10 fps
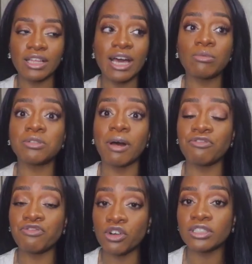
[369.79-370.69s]
and that was my
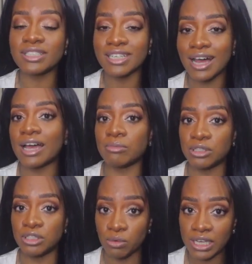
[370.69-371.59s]
first time
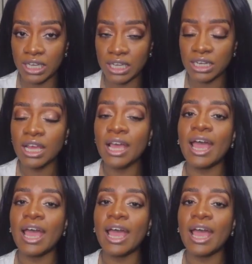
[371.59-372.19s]
doing it,